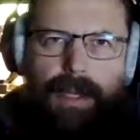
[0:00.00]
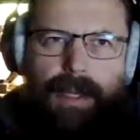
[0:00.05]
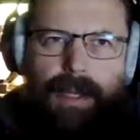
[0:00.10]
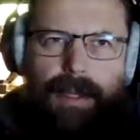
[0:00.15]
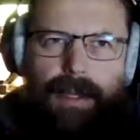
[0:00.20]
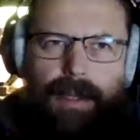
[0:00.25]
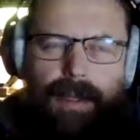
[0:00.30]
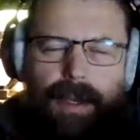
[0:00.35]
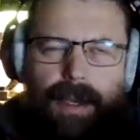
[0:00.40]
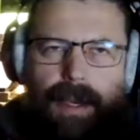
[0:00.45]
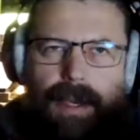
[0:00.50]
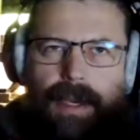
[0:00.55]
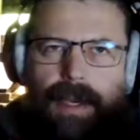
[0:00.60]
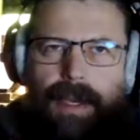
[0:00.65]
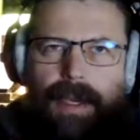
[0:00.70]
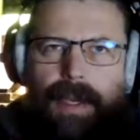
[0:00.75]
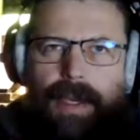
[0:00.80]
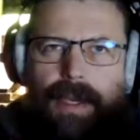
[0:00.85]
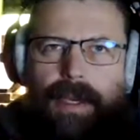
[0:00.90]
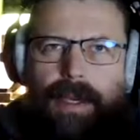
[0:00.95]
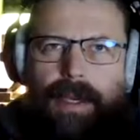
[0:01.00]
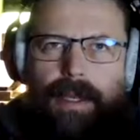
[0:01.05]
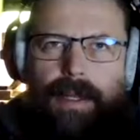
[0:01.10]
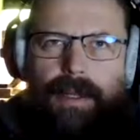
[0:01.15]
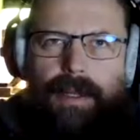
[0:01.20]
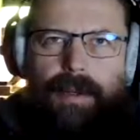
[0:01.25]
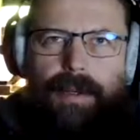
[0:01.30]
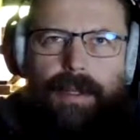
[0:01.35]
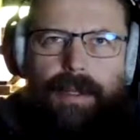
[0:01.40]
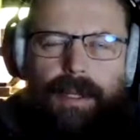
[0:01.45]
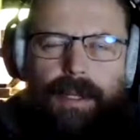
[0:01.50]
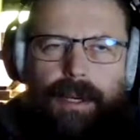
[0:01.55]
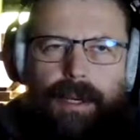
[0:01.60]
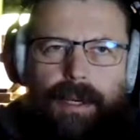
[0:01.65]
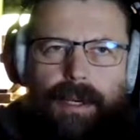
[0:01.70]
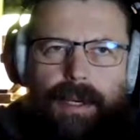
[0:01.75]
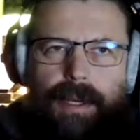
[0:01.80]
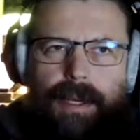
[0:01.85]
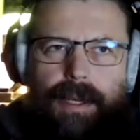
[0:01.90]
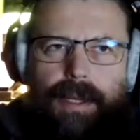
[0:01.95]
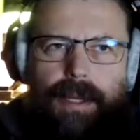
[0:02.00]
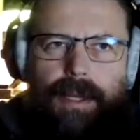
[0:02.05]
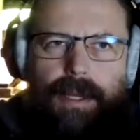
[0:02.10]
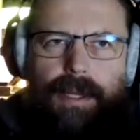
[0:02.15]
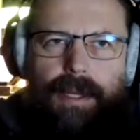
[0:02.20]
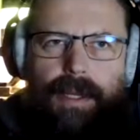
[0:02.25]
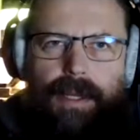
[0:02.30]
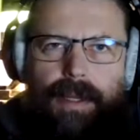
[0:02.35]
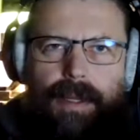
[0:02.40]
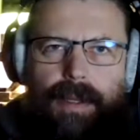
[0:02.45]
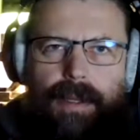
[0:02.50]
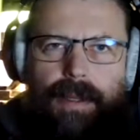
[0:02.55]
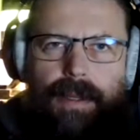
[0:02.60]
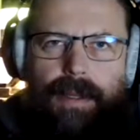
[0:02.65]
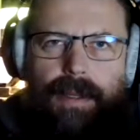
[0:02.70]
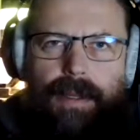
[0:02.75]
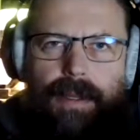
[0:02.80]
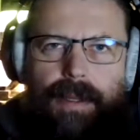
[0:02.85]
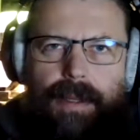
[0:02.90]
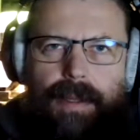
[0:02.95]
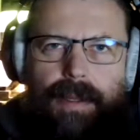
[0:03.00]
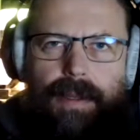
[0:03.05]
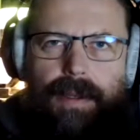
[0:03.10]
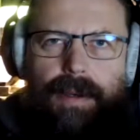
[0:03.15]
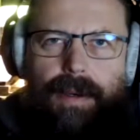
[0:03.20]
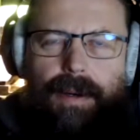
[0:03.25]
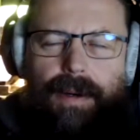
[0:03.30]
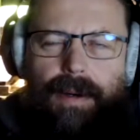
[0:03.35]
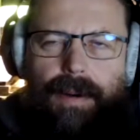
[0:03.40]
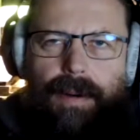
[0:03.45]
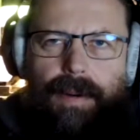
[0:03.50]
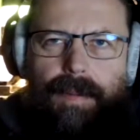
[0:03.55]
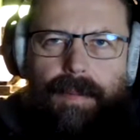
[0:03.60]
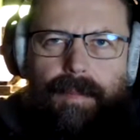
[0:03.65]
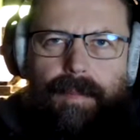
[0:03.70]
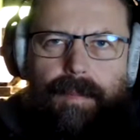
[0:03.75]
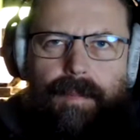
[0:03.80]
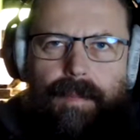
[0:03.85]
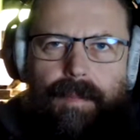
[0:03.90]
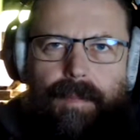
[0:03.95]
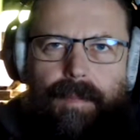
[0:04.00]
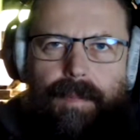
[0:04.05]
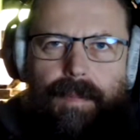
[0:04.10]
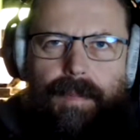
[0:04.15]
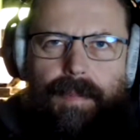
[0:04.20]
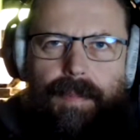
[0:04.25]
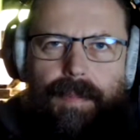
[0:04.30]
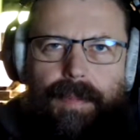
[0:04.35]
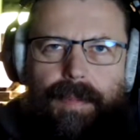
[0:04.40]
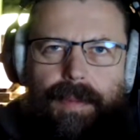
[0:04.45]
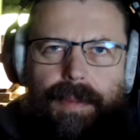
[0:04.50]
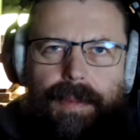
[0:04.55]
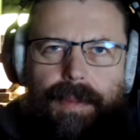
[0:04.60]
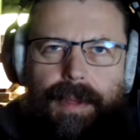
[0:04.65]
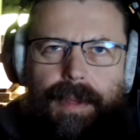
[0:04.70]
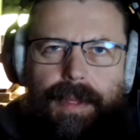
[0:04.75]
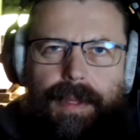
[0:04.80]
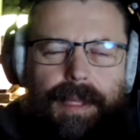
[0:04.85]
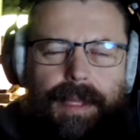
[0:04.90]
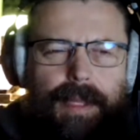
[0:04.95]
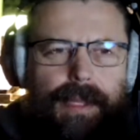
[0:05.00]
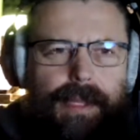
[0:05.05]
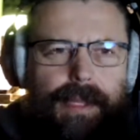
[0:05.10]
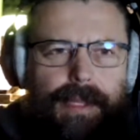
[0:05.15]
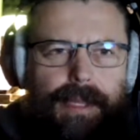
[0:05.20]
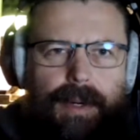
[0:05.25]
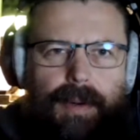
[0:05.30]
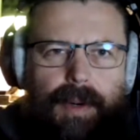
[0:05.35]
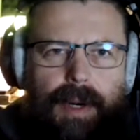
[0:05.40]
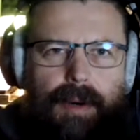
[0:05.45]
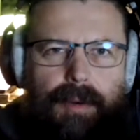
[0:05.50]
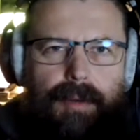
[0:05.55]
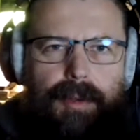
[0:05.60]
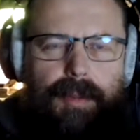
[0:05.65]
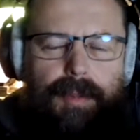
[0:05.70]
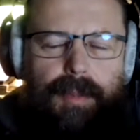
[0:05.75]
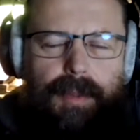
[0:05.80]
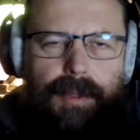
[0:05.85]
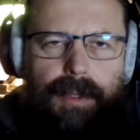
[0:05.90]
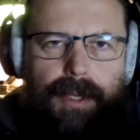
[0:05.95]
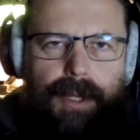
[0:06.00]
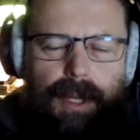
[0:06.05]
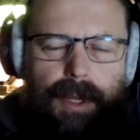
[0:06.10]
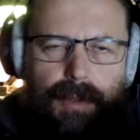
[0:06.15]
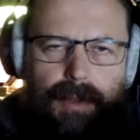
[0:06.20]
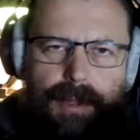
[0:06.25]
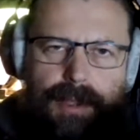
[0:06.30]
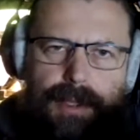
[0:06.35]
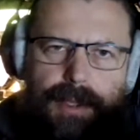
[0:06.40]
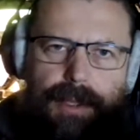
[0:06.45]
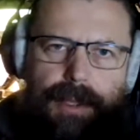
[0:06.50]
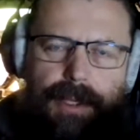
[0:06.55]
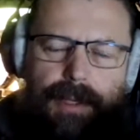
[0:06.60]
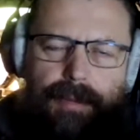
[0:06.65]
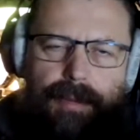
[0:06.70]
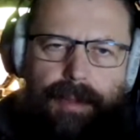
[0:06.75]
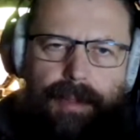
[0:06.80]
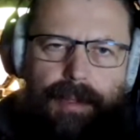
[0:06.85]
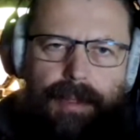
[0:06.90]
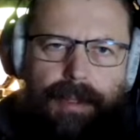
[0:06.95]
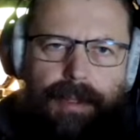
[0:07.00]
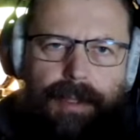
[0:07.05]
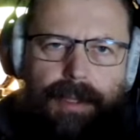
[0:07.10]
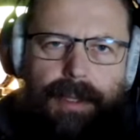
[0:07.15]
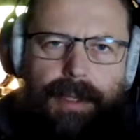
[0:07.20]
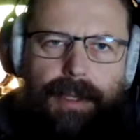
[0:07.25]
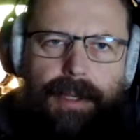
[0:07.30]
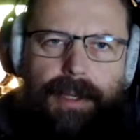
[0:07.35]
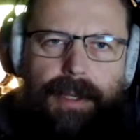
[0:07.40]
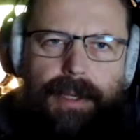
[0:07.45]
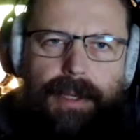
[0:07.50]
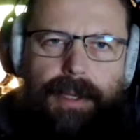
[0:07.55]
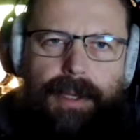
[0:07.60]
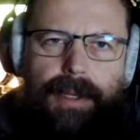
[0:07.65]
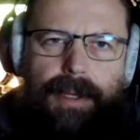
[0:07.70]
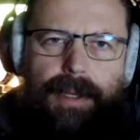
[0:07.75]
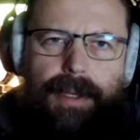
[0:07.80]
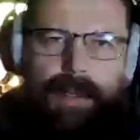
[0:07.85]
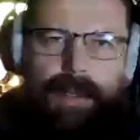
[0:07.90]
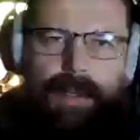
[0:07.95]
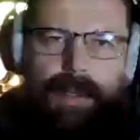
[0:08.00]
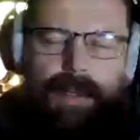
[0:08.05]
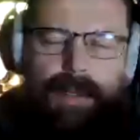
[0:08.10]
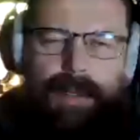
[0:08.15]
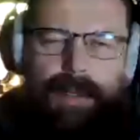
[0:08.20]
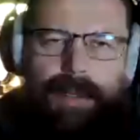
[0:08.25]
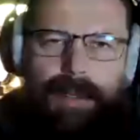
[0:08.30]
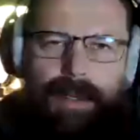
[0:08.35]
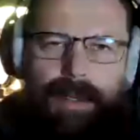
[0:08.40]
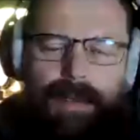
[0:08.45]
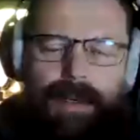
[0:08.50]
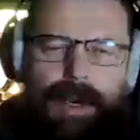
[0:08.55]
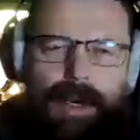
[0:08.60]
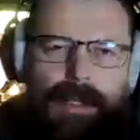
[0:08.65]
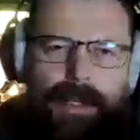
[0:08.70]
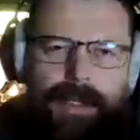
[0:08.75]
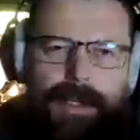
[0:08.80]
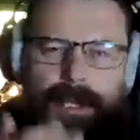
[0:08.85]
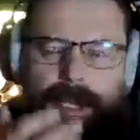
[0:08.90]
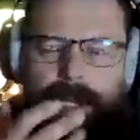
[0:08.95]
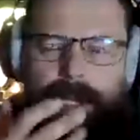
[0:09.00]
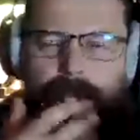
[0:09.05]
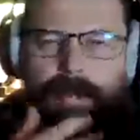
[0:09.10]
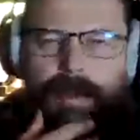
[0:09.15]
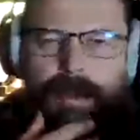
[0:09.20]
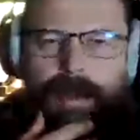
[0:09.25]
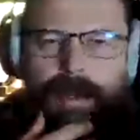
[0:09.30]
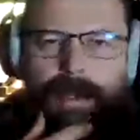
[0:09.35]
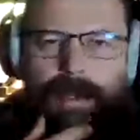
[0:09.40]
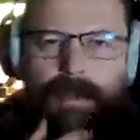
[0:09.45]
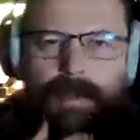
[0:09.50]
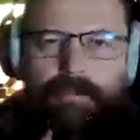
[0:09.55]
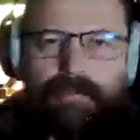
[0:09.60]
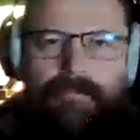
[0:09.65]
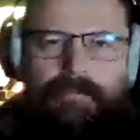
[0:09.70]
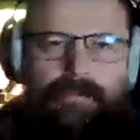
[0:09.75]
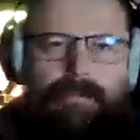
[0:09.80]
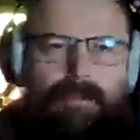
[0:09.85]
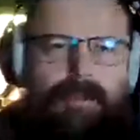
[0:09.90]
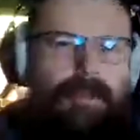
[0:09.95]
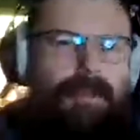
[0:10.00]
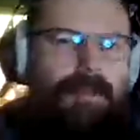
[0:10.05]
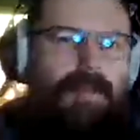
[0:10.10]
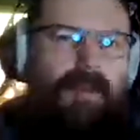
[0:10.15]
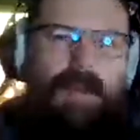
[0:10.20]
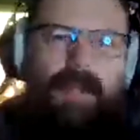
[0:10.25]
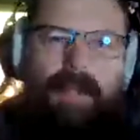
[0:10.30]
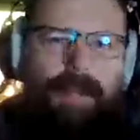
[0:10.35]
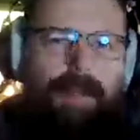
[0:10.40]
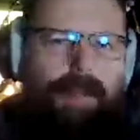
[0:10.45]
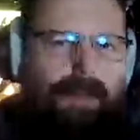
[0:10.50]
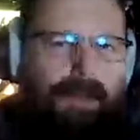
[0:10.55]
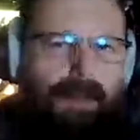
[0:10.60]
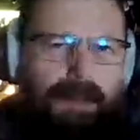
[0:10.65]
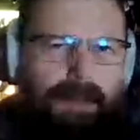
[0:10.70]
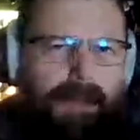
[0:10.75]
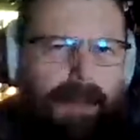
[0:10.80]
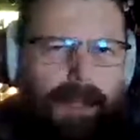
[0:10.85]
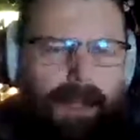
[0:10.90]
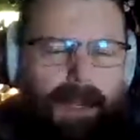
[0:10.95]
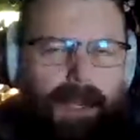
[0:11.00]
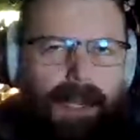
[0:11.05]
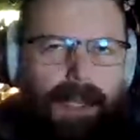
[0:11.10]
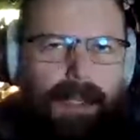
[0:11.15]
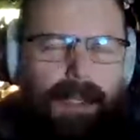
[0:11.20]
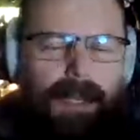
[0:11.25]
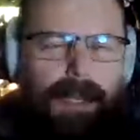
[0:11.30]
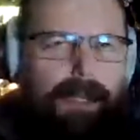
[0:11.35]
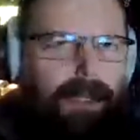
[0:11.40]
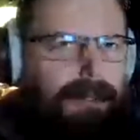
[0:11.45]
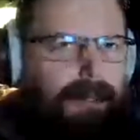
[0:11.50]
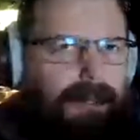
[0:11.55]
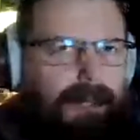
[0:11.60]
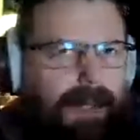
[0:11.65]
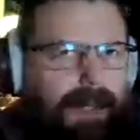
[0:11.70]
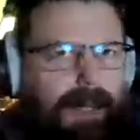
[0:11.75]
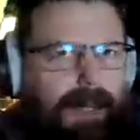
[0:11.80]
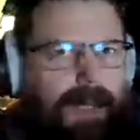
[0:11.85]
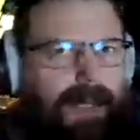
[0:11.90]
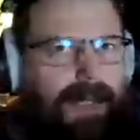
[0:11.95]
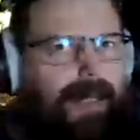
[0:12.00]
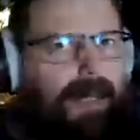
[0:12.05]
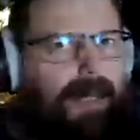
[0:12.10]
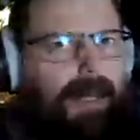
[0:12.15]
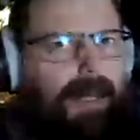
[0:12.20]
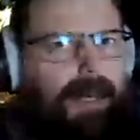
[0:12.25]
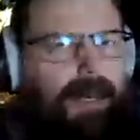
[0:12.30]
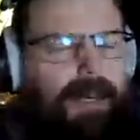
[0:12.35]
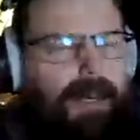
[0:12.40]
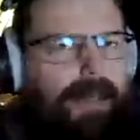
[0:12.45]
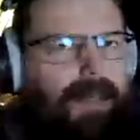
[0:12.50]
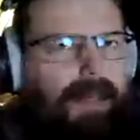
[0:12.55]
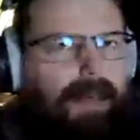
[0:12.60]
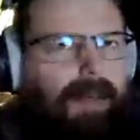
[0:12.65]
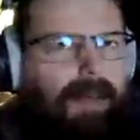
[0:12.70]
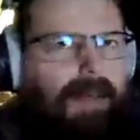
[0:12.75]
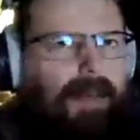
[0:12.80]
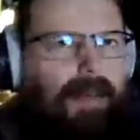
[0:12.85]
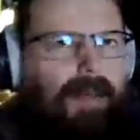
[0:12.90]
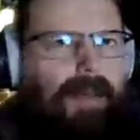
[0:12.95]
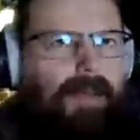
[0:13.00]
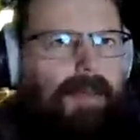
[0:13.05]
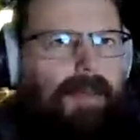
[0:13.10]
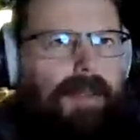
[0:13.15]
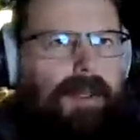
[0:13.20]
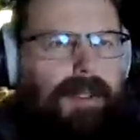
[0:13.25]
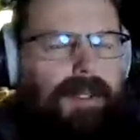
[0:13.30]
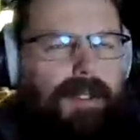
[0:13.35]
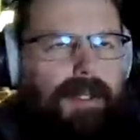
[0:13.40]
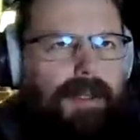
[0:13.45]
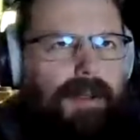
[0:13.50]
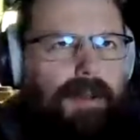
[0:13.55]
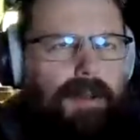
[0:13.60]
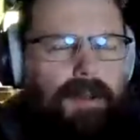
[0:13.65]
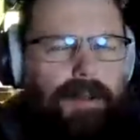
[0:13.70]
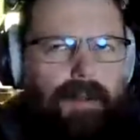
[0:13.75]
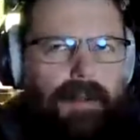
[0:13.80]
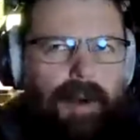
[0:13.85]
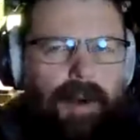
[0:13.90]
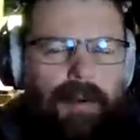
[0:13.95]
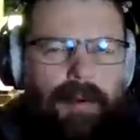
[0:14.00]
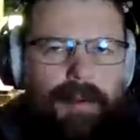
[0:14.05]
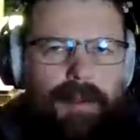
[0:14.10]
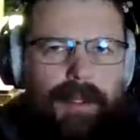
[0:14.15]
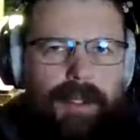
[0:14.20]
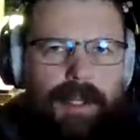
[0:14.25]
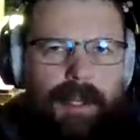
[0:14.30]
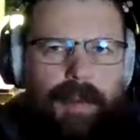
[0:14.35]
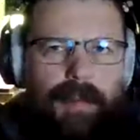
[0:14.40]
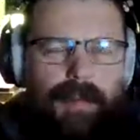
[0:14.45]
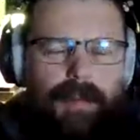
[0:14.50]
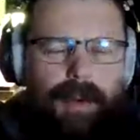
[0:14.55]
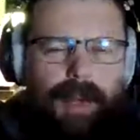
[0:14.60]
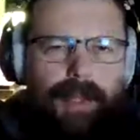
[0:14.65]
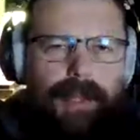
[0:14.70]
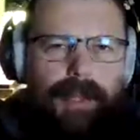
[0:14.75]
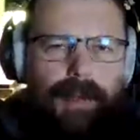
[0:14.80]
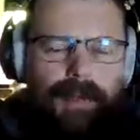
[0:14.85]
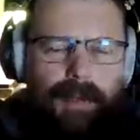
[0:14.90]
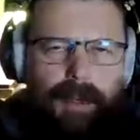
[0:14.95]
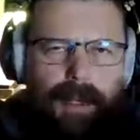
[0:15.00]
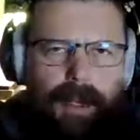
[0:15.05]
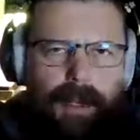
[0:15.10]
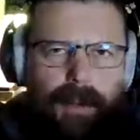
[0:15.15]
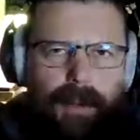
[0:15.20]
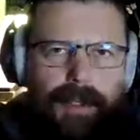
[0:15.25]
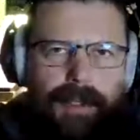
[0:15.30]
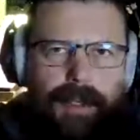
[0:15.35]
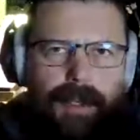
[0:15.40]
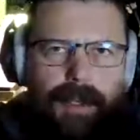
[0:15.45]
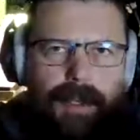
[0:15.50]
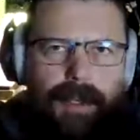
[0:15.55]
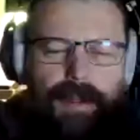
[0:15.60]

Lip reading: they looked like uh, they didn't know how to put clothes on, even, you know, unshaven. With They looked like they had just thrown some random clothes